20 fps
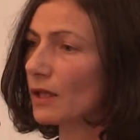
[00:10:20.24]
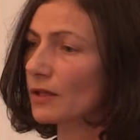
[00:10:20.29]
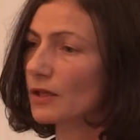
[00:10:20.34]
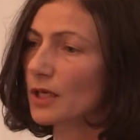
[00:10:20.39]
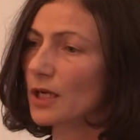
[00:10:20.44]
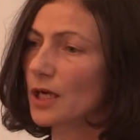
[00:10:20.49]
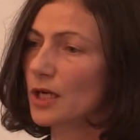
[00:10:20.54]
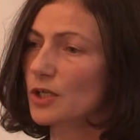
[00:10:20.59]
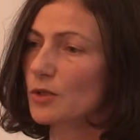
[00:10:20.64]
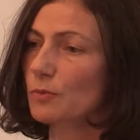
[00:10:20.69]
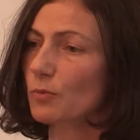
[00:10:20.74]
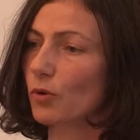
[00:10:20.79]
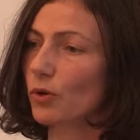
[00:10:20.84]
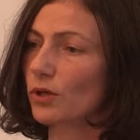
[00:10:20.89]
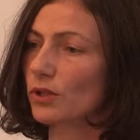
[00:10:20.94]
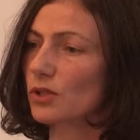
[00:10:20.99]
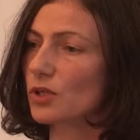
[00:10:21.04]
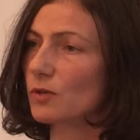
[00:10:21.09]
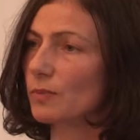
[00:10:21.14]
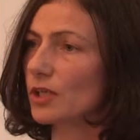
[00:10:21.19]
The last
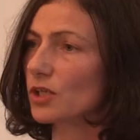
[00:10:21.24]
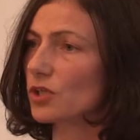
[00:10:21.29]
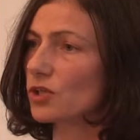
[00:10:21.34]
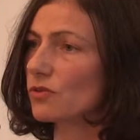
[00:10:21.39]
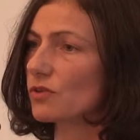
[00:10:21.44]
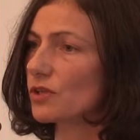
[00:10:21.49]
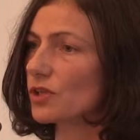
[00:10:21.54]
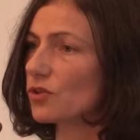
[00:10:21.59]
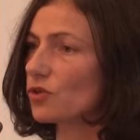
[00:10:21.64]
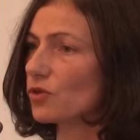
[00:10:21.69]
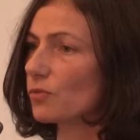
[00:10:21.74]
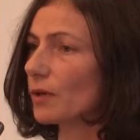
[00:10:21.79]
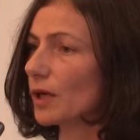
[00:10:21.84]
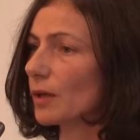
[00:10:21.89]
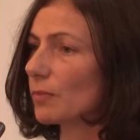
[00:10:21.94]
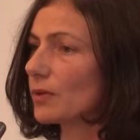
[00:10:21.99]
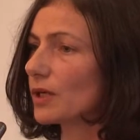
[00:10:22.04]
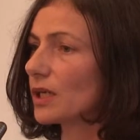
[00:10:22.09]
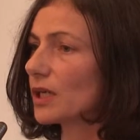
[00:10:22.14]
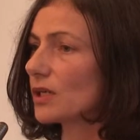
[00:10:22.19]
point, the debenture is issued by
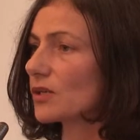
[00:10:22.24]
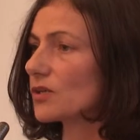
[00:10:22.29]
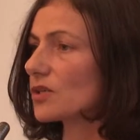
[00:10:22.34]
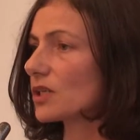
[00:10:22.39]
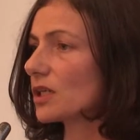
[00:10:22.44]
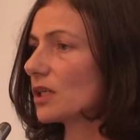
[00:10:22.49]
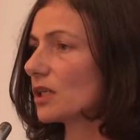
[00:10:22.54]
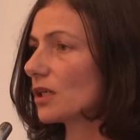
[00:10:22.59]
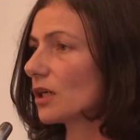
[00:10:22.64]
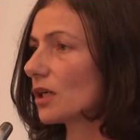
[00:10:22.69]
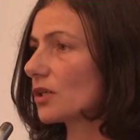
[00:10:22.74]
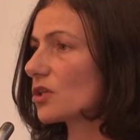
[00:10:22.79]
PLC.